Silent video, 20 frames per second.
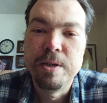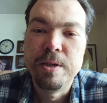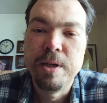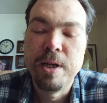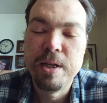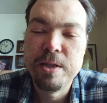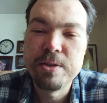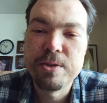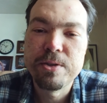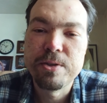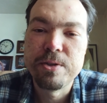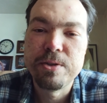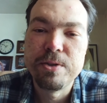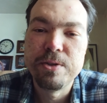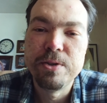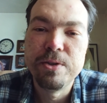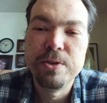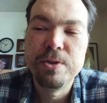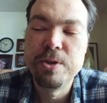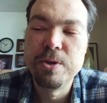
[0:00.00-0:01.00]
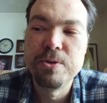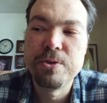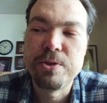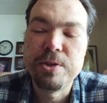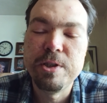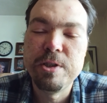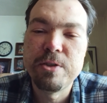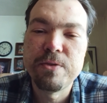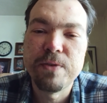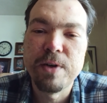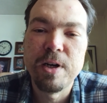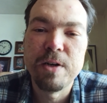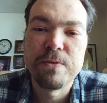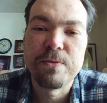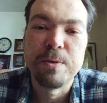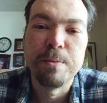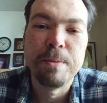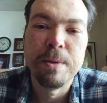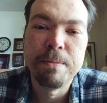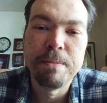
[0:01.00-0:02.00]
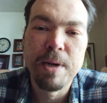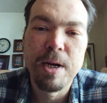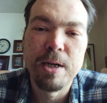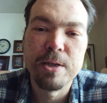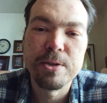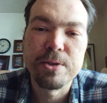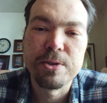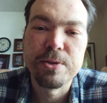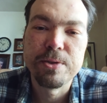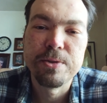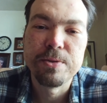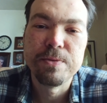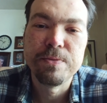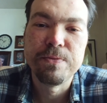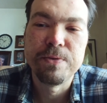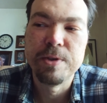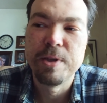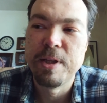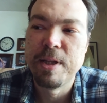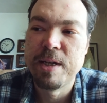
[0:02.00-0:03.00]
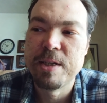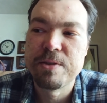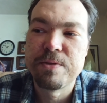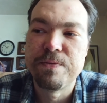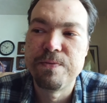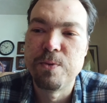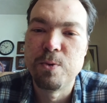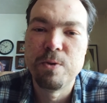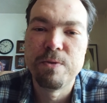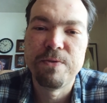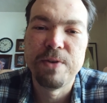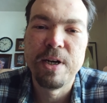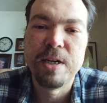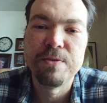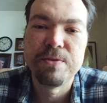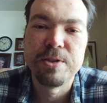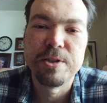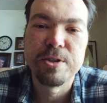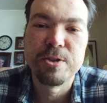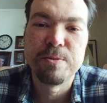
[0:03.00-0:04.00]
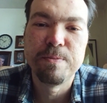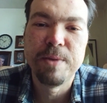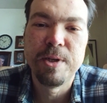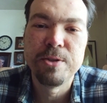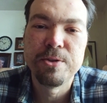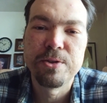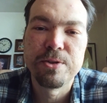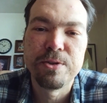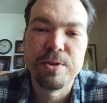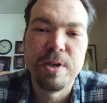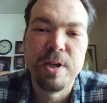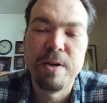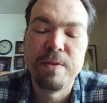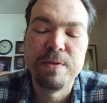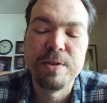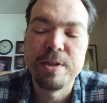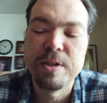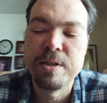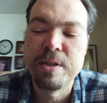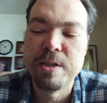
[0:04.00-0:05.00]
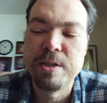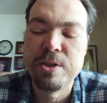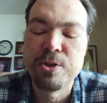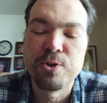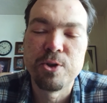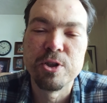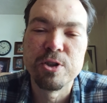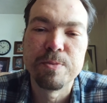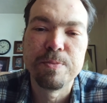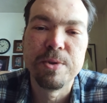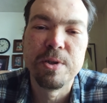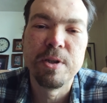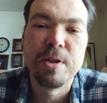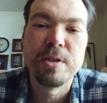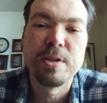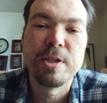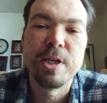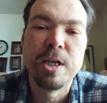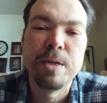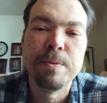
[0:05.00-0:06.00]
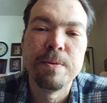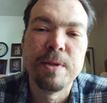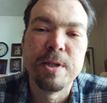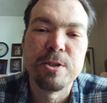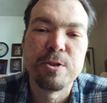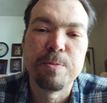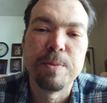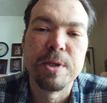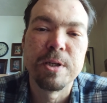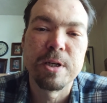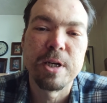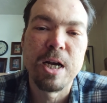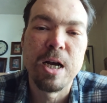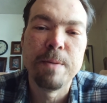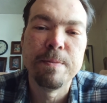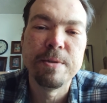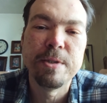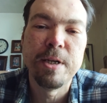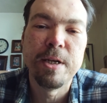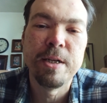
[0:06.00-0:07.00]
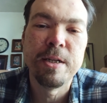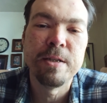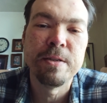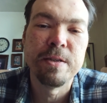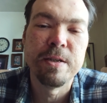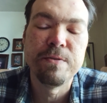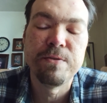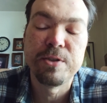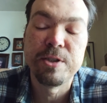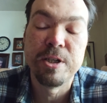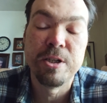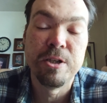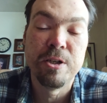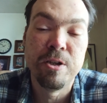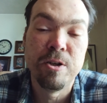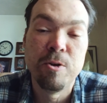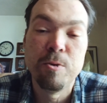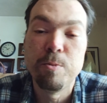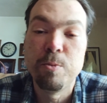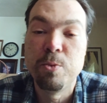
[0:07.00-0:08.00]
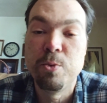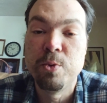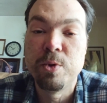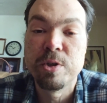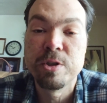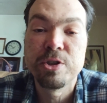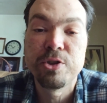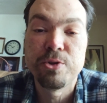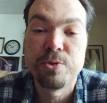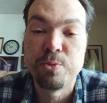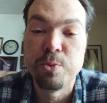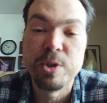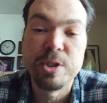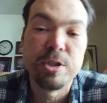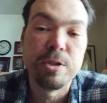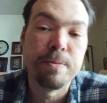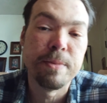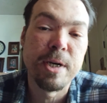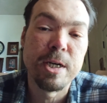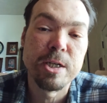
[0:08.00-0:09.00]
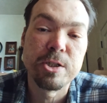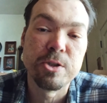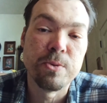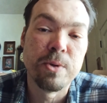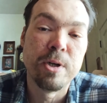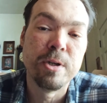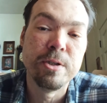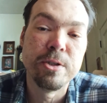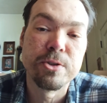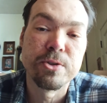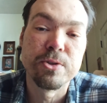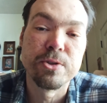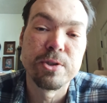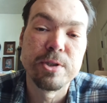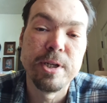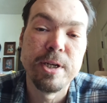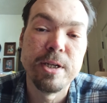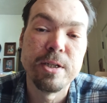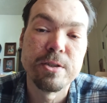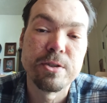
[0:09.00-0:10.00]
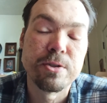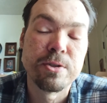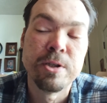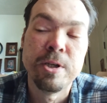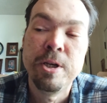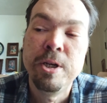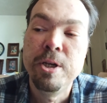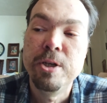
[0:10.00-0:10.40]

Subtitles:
Hence, no ceasefire from Hamas for the last 4, 5, 6 months. Everything that Israel's put on the table that's been accommodating, they've said, nope, we're switching back to our initial stance.